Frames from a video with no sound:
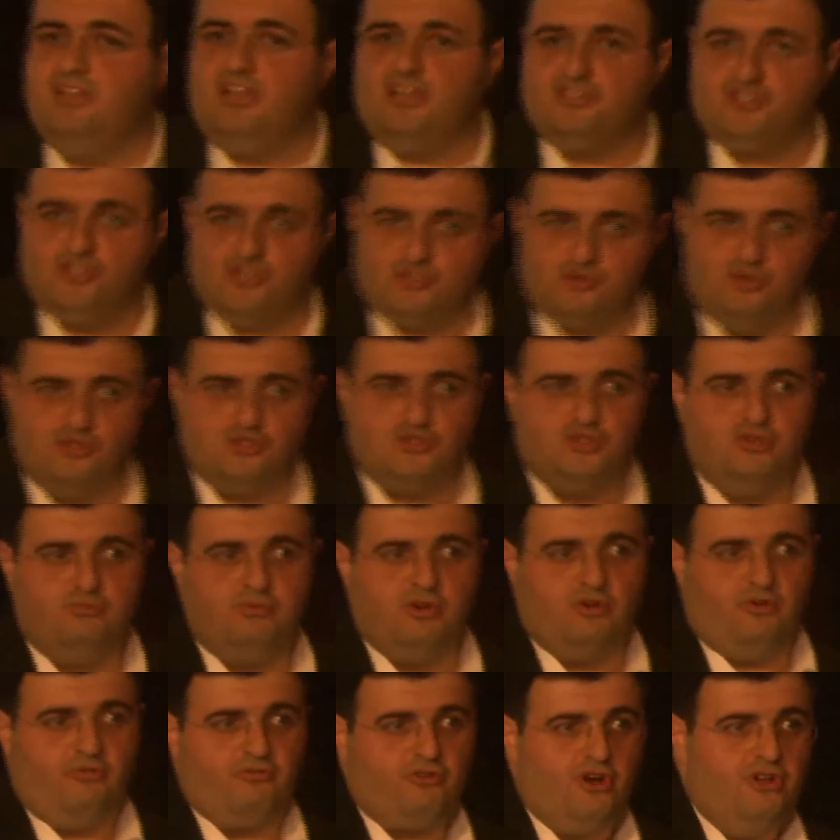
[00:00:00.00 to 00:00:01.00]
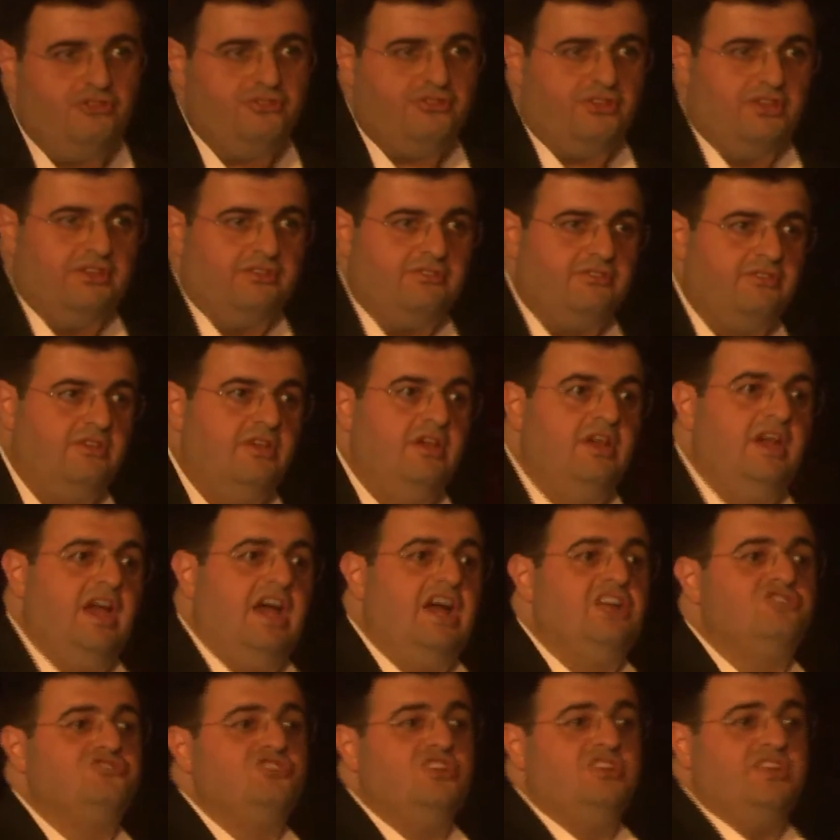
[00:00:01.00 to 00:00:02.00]
largest consumer of content
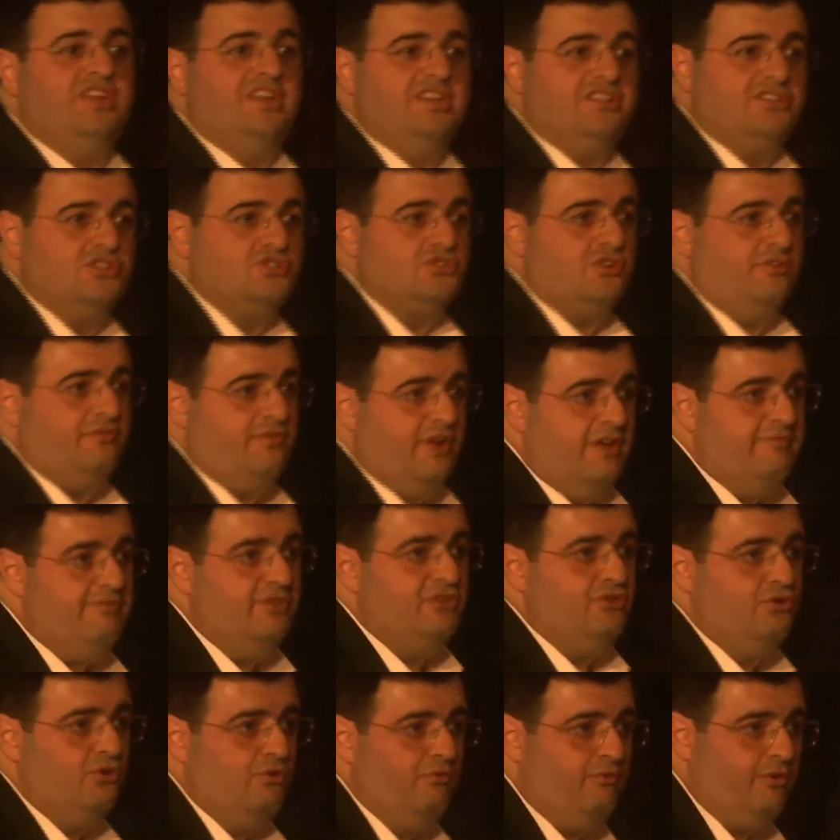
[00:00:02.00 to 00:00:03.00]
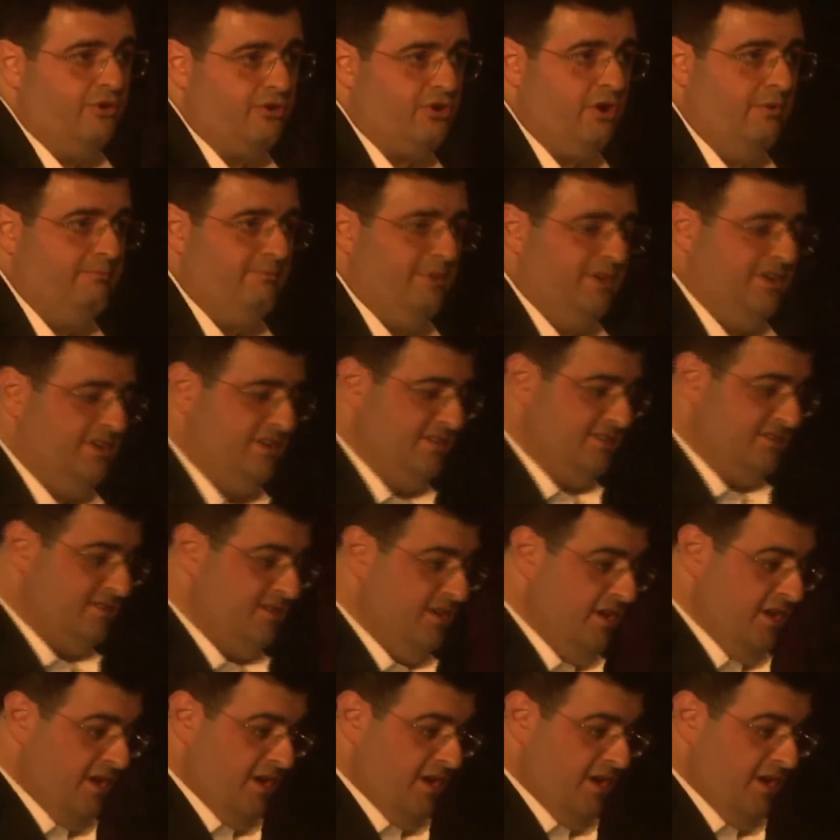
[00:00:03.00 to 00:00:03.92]
and generators of revenue for companies,